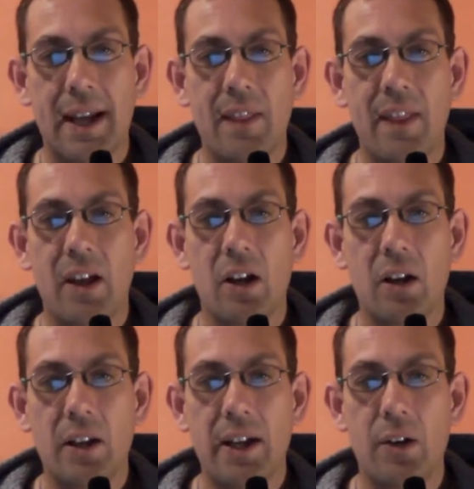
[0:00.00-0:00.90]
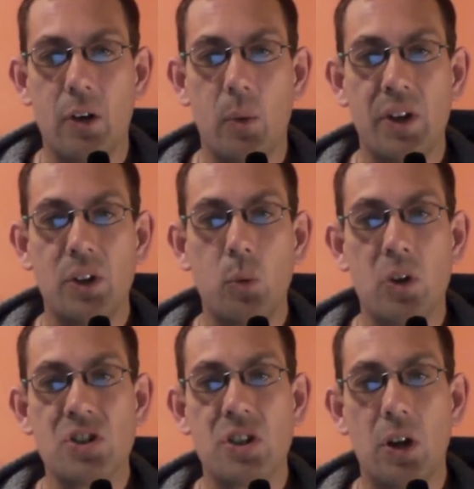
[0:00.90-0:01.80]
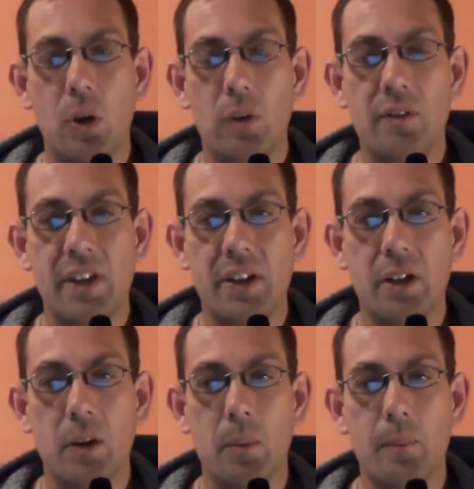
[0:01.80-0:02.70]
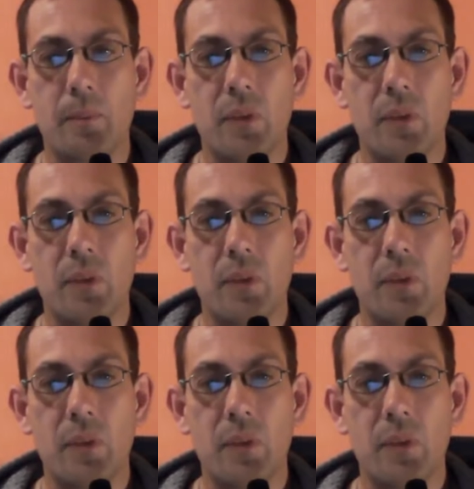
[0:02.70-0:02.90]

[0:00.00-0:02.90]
and they are clearer when you watch the whole video.